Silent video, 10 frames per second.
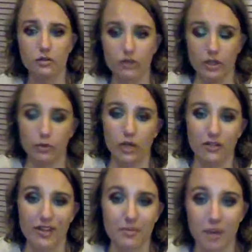Like, when I
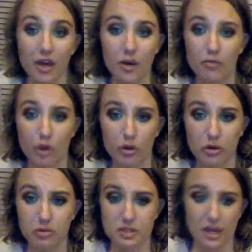take makeup
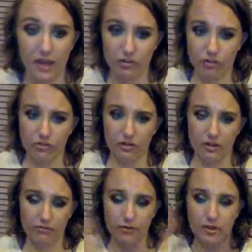photos, I
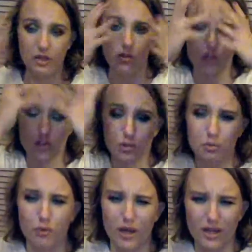feel like I look so
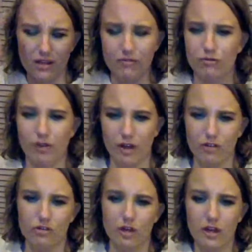bright and
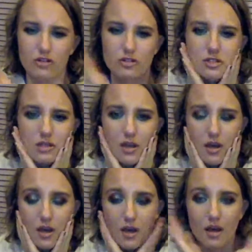fresh. And just,
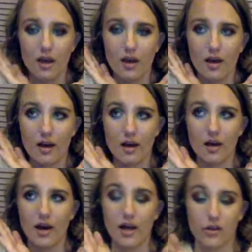
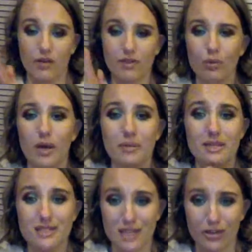I love the way my
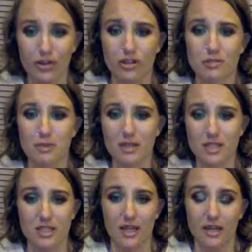skin looks
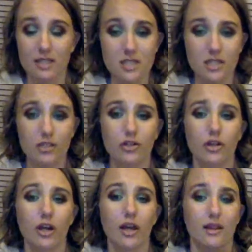because of that
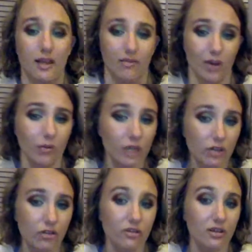concealer and that
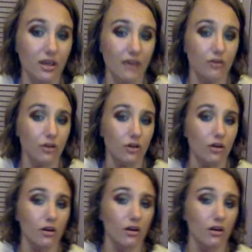foundation together.